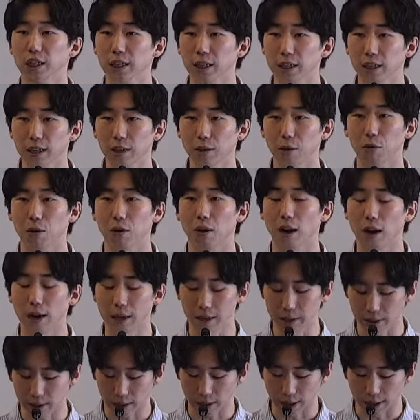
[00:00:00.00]
or
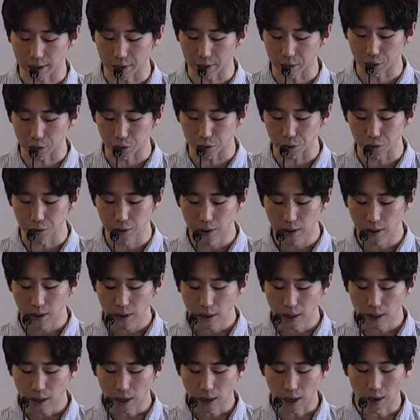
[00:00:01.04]
guardian angel
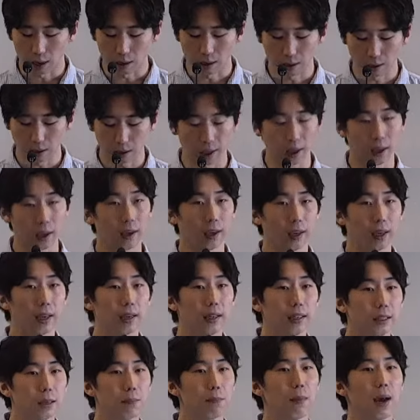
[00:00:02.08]
uh, he, he
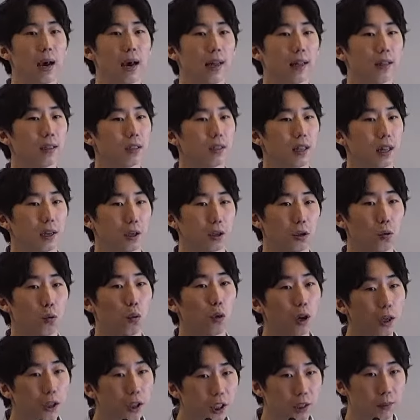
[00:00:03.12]
demands that you
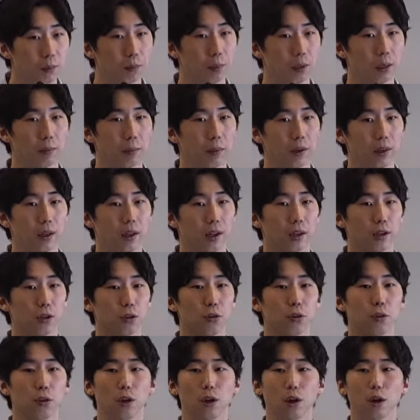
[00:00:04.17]
worship him and, and
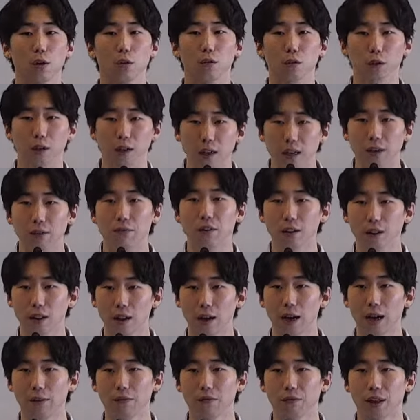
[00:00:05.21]
you live a
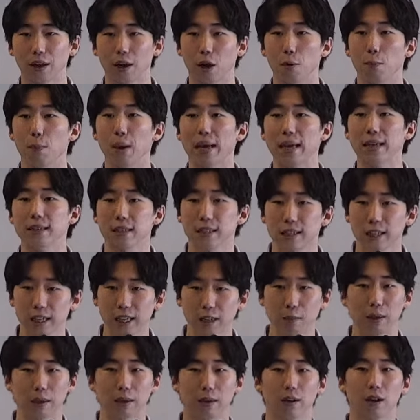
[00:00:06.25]
life that obeys
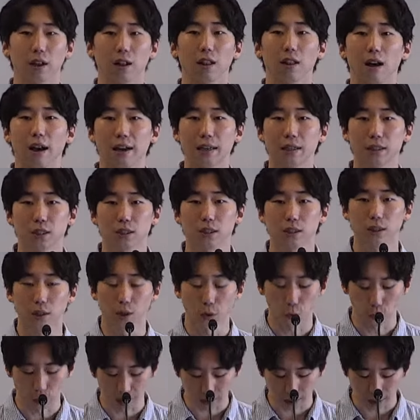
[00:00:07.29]
him and aligns
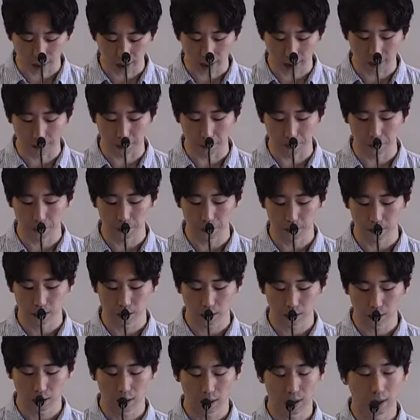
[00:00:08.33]
with him.
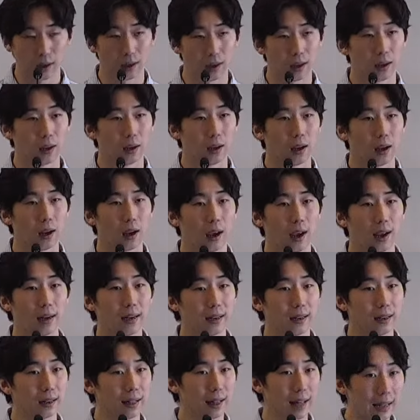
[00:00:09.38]

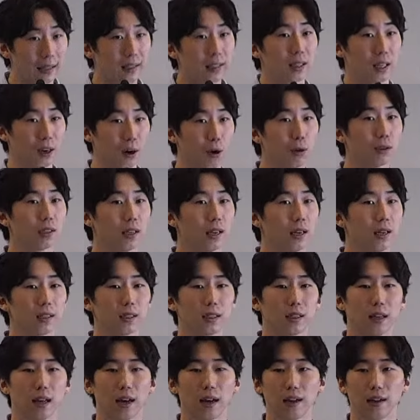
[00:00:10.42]
And that tells us
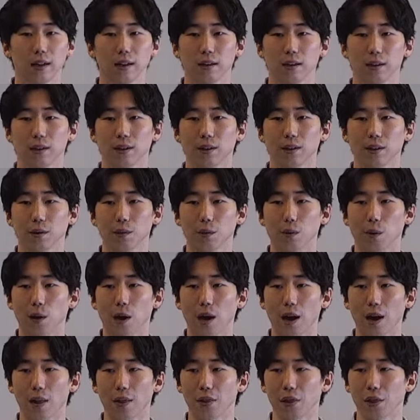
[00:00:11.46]
that
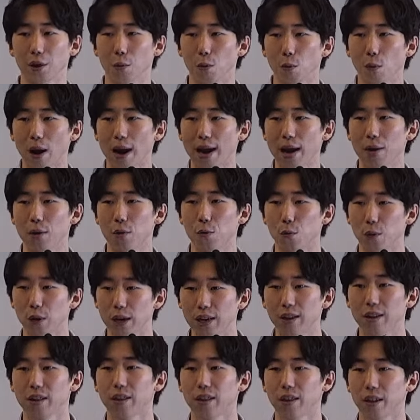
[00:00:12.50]
the way we
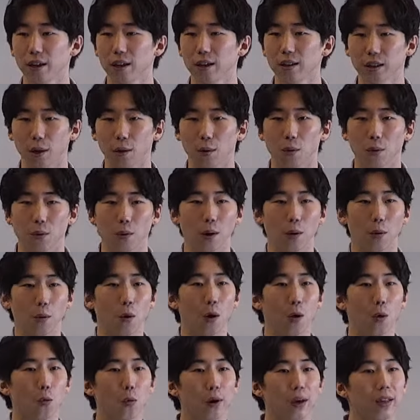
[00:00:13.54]
think, the, uh,
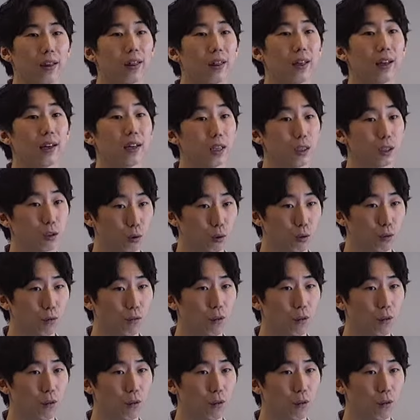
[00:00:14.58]
what we think is good for